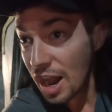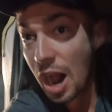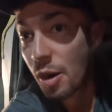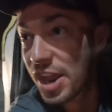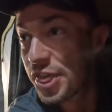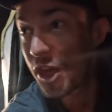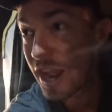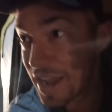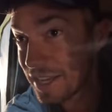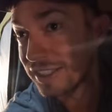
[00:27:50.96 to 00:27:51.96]
How are
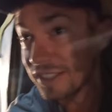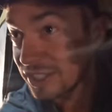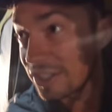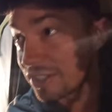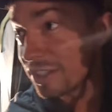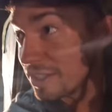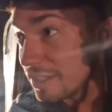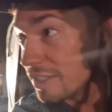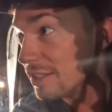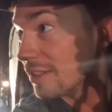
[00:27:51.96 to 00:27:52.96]
things?
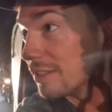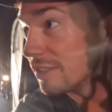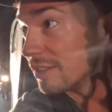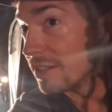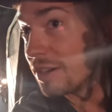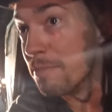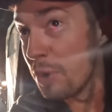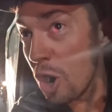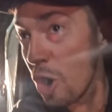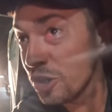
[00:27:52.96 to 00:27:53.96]

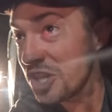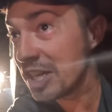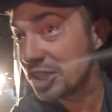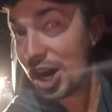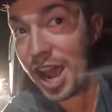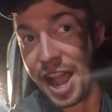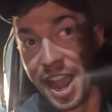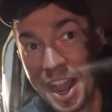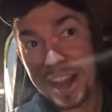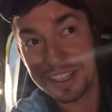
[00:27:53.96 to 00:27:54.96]
Bahut acha.